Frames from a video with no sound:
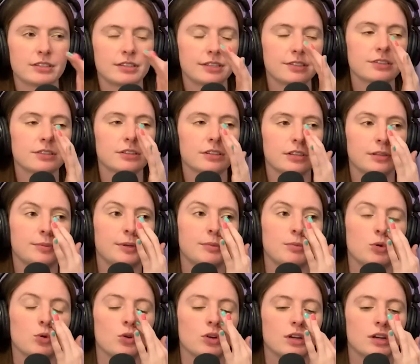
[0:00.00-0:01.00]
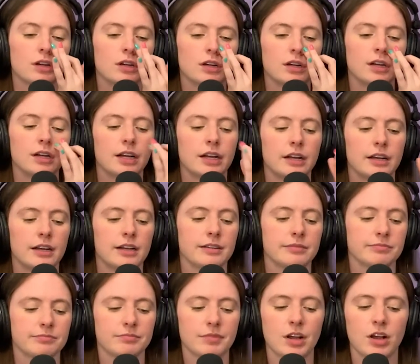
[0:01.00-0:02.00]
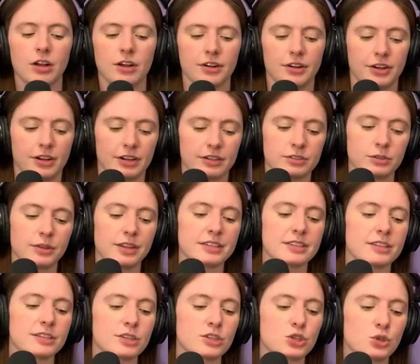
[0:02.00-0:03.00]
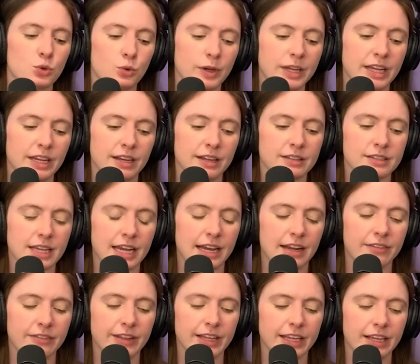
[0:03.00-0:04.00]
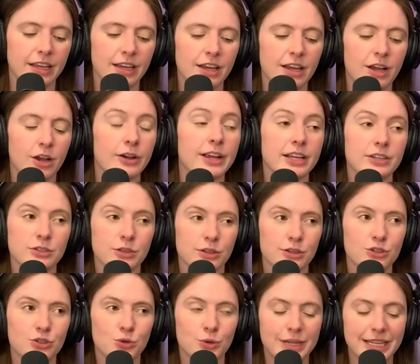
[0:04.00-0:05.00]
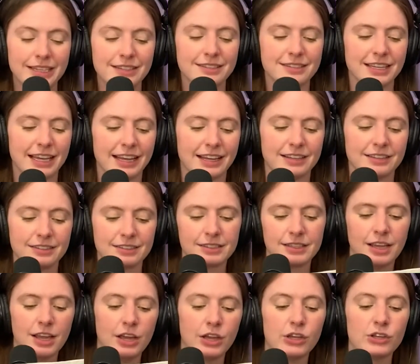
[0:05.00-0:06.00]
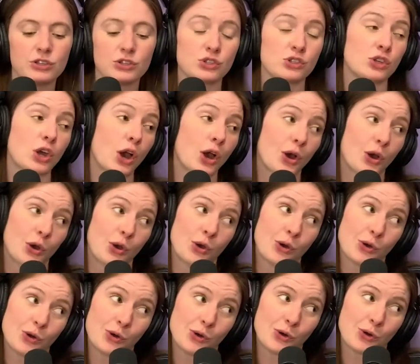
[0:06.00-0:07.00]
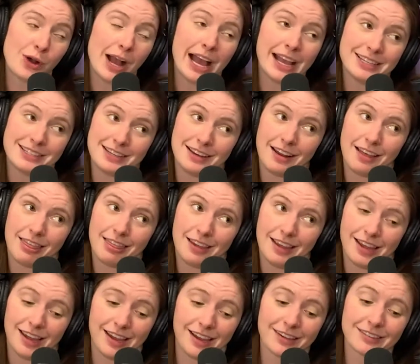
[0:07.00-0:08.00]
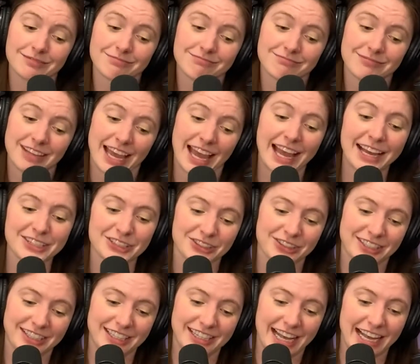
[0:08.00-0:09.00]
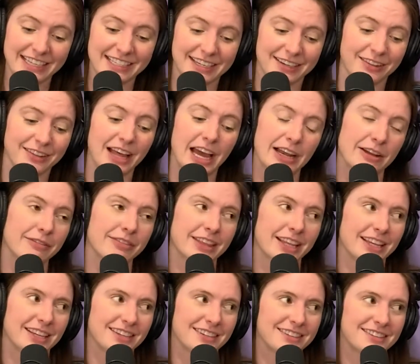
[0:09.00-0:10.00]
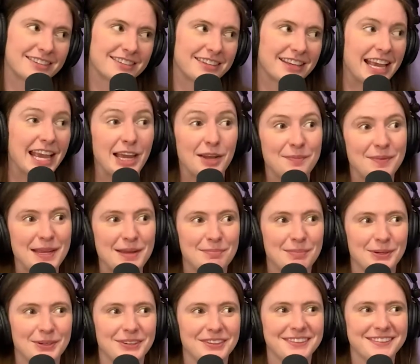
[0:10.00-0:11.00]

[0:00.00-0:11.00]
These are a little bit more harder. So this is a tweet. It's kind of like, okay, so the tweet says, so I did a thing. Actually, I did a lot of things and people.